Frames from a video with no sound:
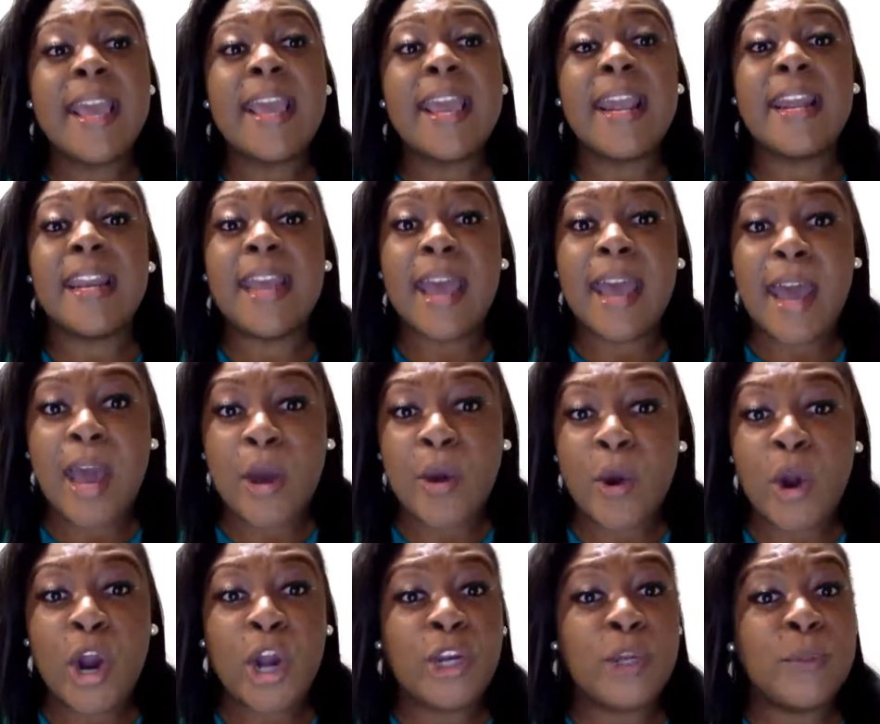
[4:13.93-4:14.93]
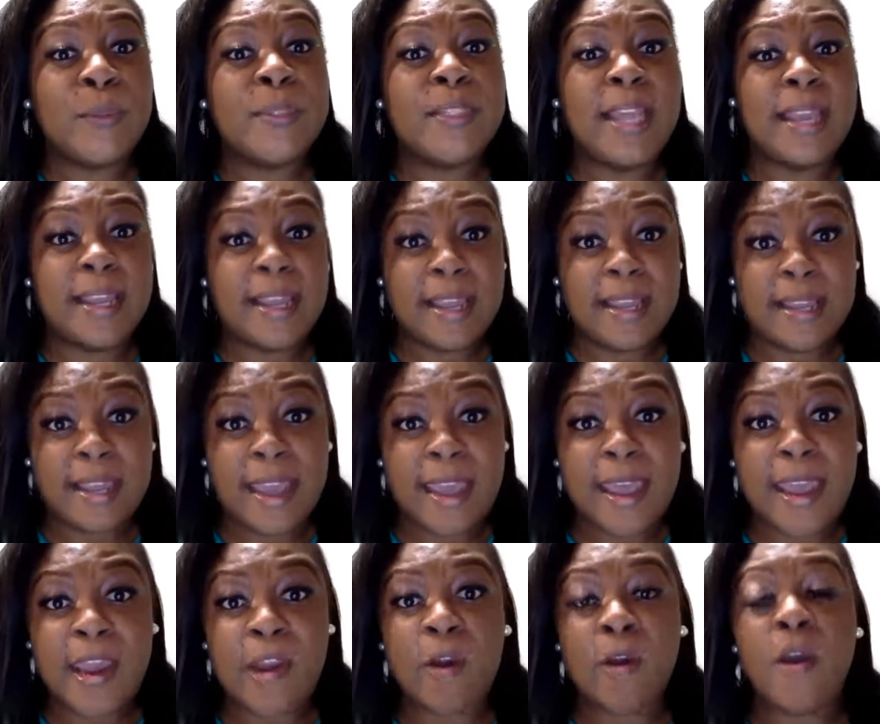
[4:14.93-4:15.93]
And how are you taking
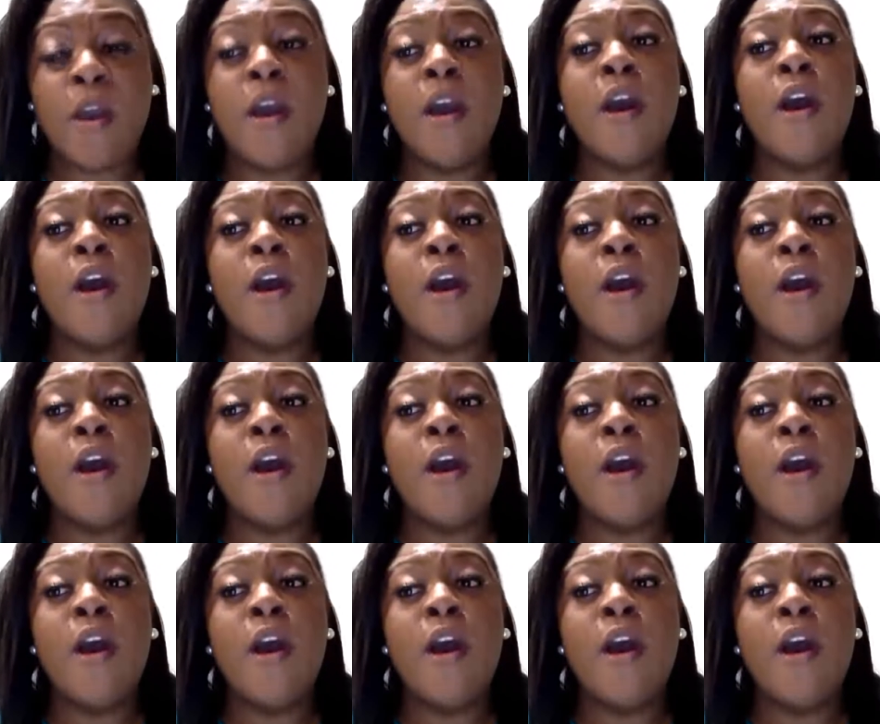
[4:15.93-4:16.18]
care